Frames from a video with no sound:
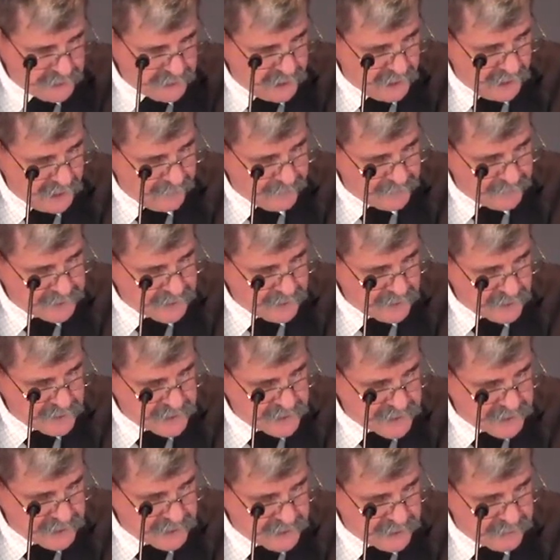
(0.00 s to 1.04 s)

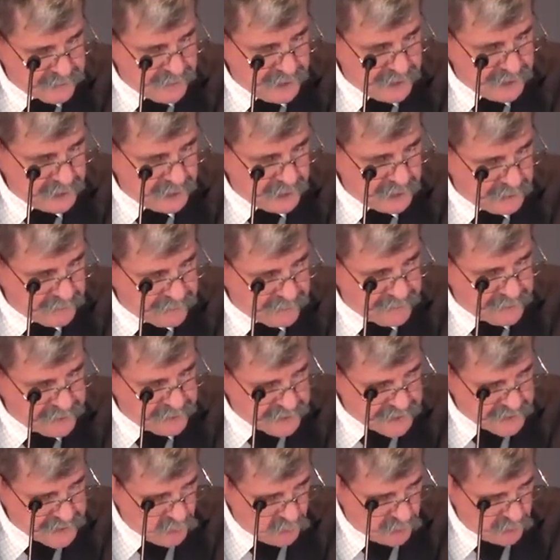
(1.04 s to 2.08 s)
commentaries that the meaning of
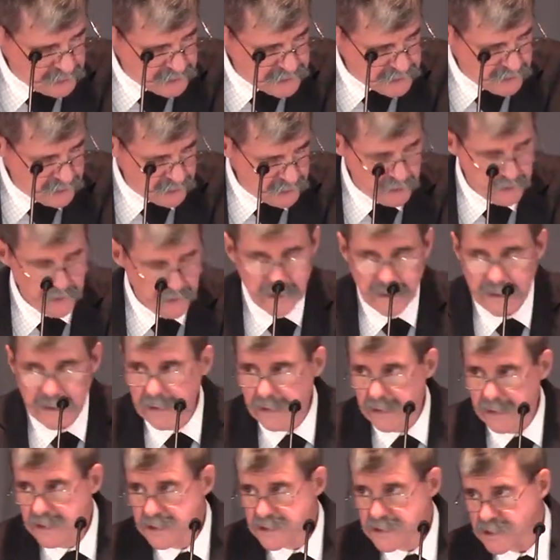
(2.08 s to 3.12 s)
these words are
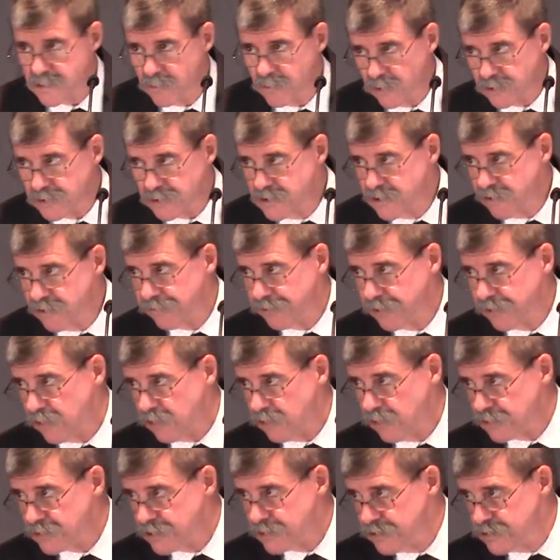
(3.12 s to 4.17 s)
somewhat
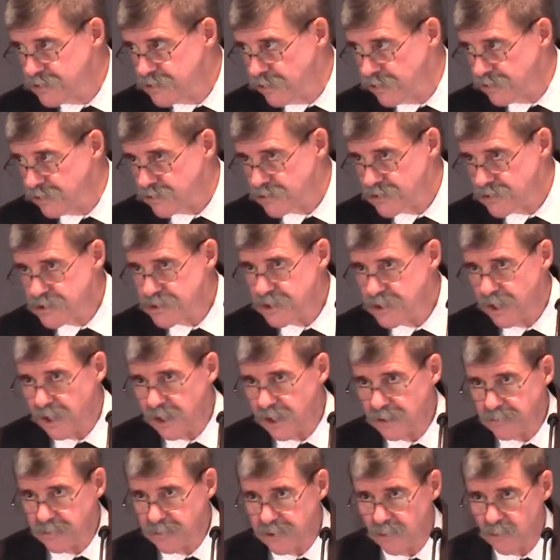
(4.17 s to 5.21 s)
difficult to
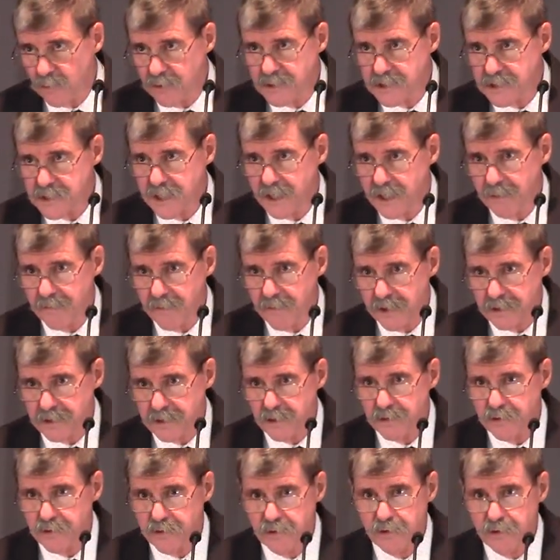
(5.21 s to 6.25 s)
understand, but it would seem that
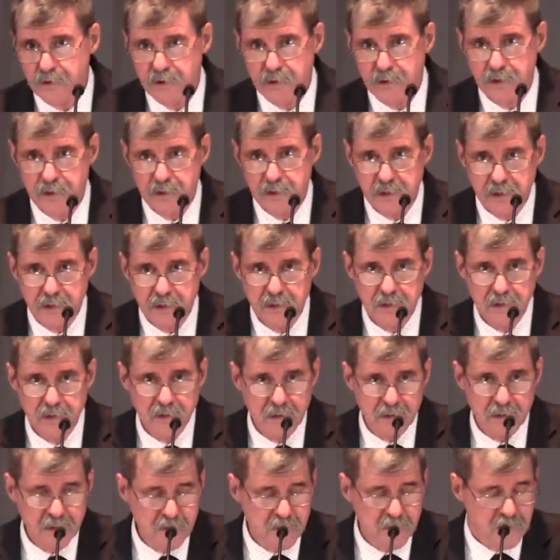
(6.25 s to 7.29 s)
the,
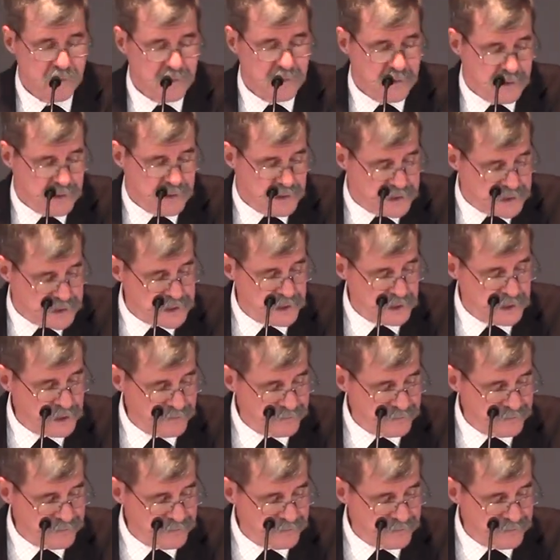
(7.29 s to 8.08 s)
the city of